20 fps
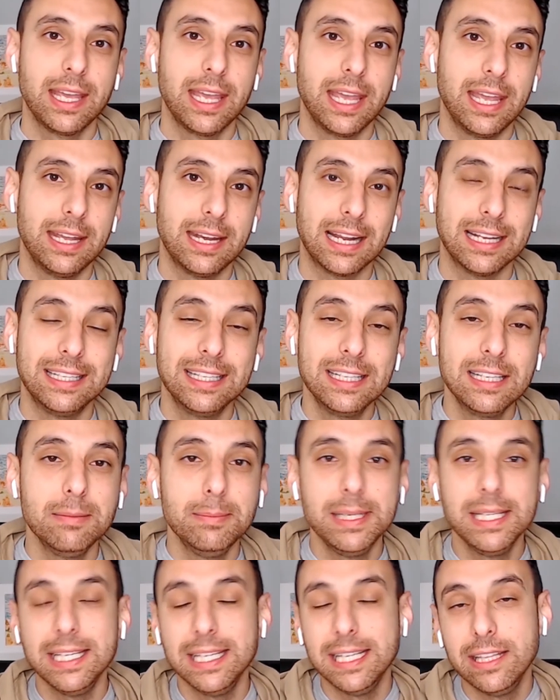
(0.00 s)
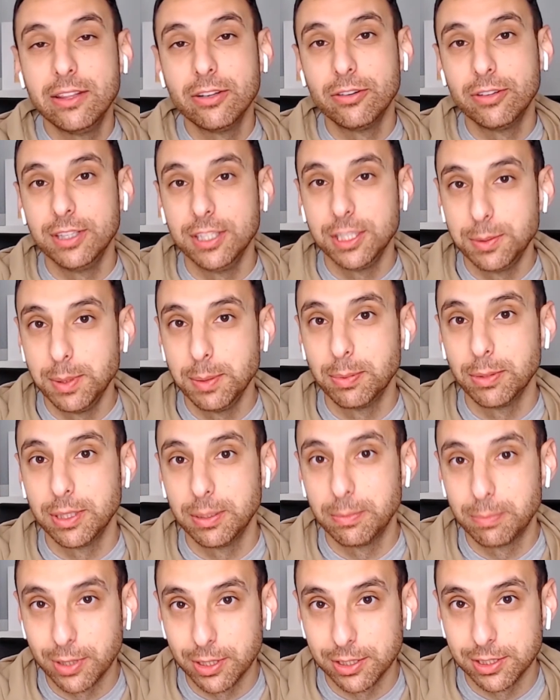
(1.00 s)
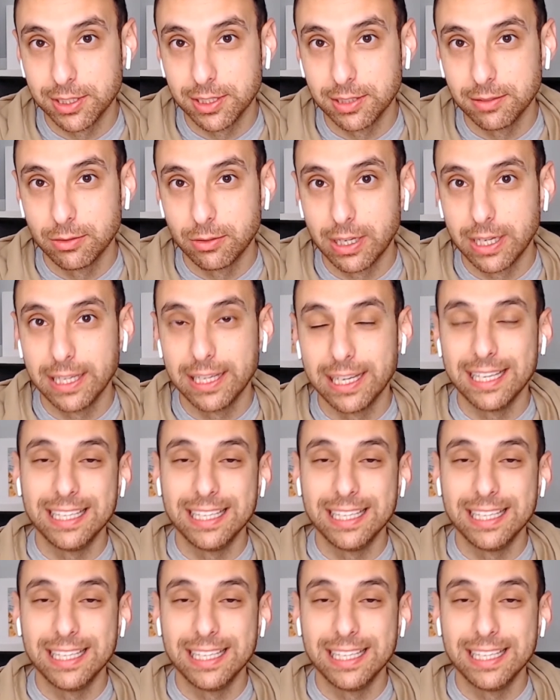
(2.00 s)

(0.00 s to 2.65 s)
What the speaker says: And I didn't meet either of these people in person, right?